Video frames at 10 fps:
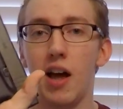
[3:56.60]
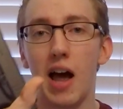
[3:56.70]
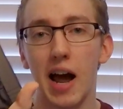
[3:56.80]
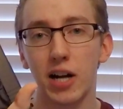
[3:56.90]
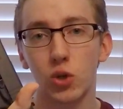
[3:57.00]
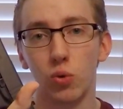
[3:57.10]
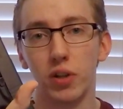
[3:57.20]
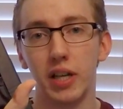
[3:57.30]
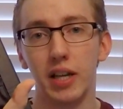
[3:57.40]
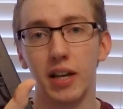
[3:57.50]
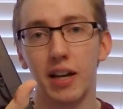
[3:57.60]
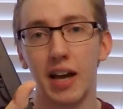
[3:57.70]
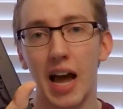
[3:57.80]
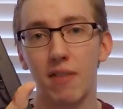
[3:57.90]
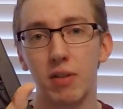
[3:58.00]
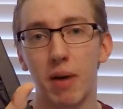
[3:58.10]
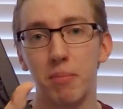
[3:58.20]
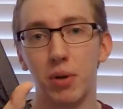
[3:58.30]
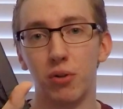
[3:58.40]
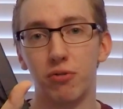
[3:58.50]
actually having my
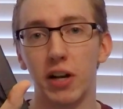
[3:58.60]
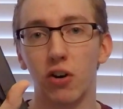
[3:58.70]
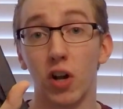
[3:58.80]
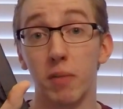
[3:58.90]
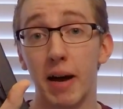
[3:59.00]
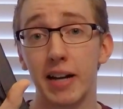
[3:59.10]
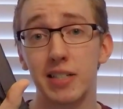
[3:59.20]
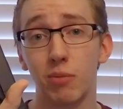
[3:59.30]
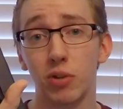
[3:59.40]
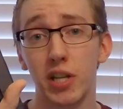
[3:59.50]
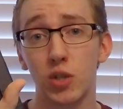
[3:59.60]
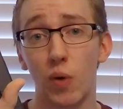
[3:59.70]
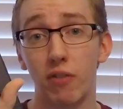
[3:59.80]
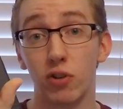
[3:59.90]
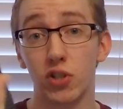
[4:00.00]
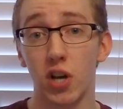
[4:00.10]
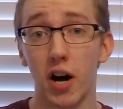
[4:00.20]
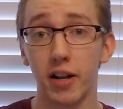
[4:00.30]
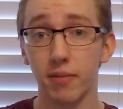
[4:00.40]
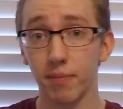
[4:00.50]
middle finger on the magazine release when I first
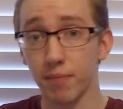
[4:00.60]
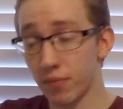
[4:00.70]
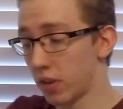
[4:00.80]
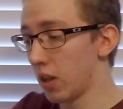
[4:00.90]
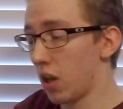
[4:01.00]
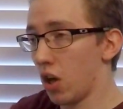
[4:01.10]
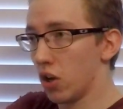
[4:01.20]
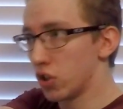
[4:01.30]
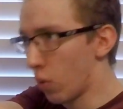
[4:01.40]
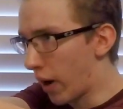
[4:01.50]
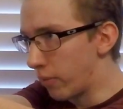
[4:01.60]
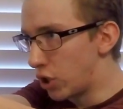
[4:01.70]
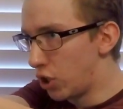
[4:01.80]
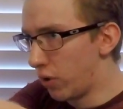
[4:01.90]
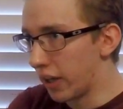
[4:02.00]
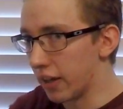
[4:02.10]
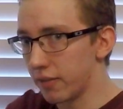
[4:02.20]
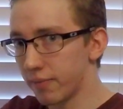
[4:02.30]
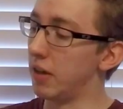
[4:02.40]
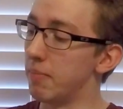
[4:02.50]
got it. So when I was shooting
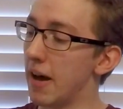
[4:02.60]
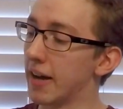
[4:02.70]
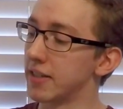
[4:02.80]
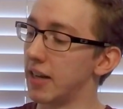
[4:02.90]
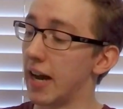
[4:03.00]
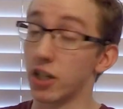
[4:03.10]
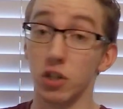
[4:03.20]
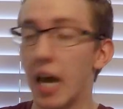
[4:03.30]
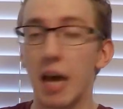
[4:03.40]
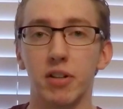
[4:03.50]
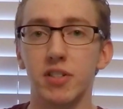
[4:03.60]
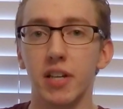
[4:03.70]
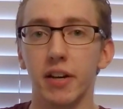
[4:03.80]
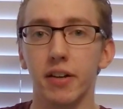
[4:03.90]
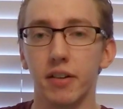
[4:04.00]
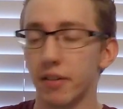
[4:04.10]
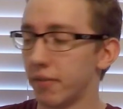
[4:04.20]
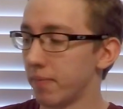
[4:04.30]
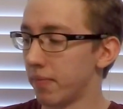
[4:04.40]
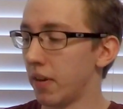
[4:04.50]
it, the magazine actually unseated.
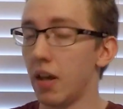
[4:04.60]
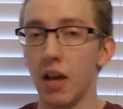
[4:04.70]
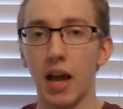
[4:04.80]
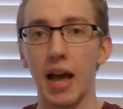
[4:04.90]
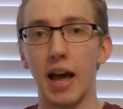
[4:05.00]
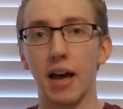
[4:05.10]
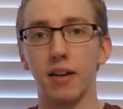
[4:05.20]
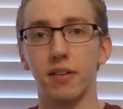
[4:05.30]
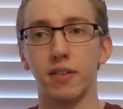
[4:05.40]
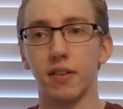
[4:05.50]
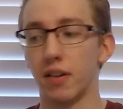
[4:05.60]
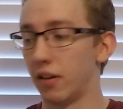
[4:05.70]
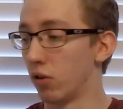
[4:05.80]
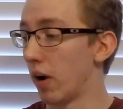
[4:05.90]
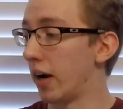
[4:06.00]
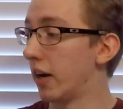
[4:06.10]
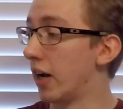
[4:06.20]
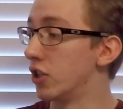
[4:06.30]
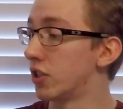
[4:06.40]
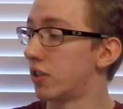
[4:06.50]
And granted,
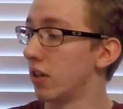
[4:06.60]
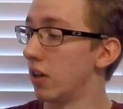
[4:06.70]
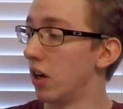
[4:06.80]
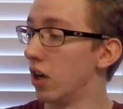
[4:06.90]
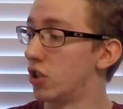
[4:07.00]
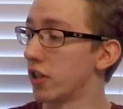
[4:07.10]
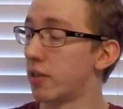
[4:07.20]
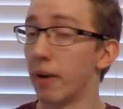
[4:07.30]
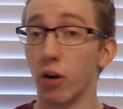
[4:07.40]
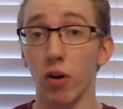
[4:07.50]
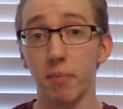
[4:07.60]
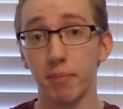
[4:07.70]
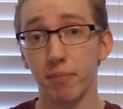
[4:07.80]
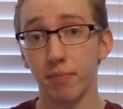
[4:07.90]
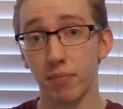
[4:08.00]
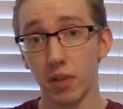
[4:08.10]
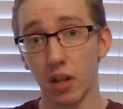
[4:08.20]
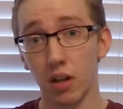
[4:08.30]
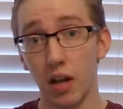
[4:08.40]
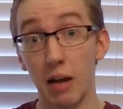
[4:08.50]
I just adjusted my grip
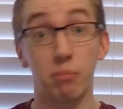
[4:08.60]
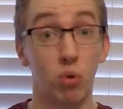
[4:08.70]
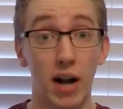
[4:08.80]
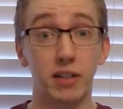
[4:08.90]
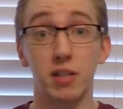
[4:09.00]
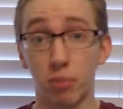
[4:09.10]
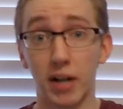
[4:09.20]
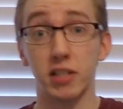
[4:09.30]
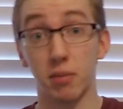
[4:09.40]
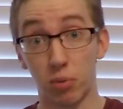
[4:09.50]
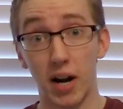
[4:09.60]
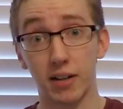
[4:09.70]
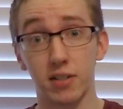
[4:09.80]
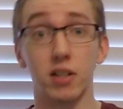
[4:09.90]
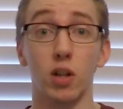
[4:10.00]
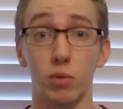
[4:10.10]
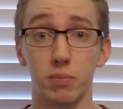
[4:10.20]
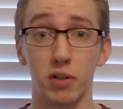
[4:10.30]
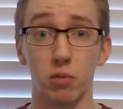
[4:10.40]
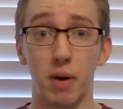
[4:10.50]
and practiced until it
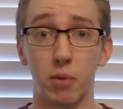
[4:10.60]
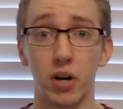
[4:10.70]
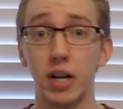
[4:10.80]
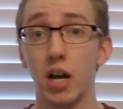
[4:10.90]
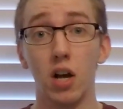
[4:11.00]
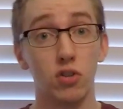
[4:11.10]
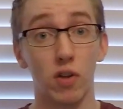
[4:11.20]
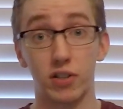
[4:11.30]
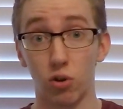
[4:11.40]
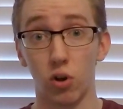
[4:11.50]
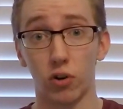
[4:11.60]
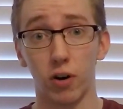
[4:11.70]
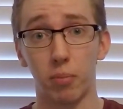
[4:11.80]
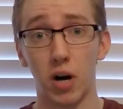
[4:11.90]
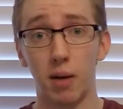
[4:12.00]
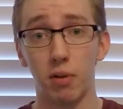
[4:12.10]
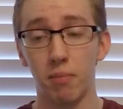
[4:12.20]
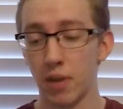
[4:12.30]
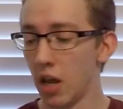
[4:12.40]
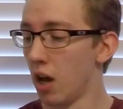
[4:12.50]
was muscle memory, so that's no longer a problem.